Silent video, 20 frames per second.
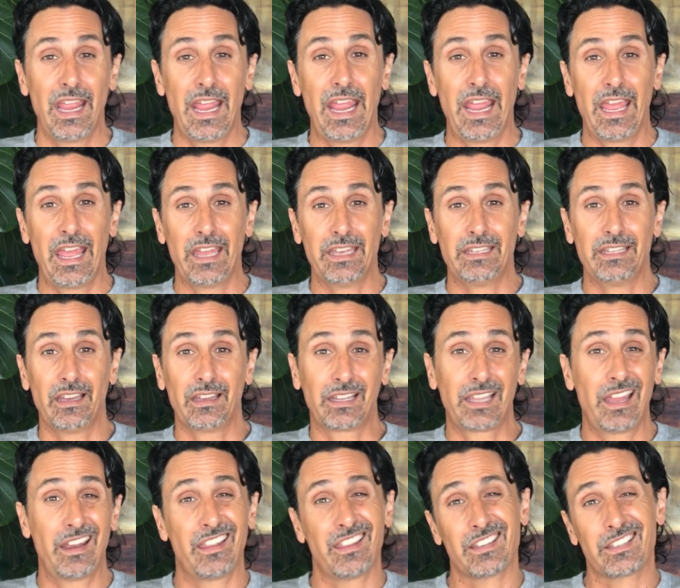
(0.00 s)
And
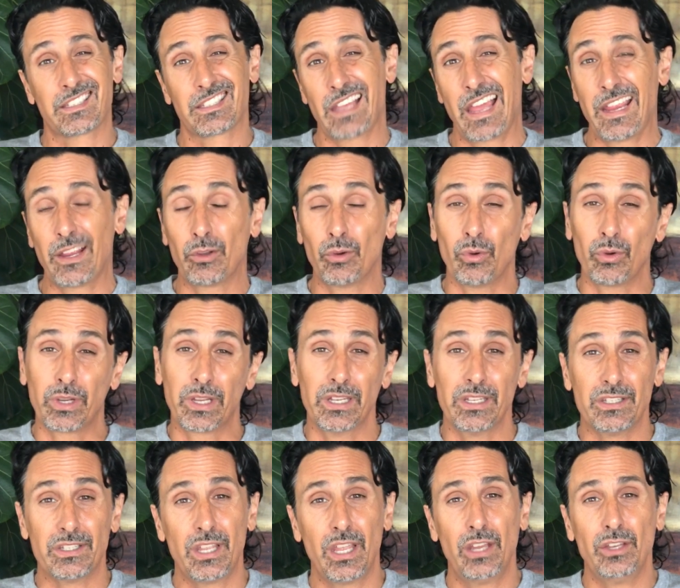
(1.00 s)
kind of the cycle
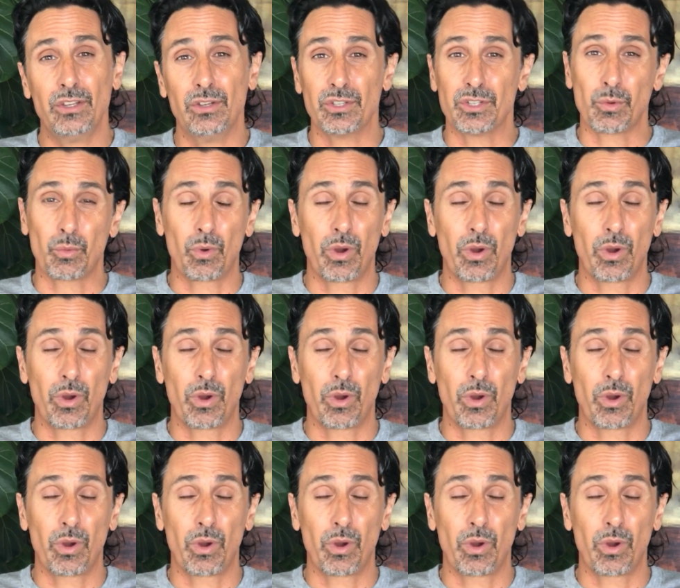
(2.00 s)
continues.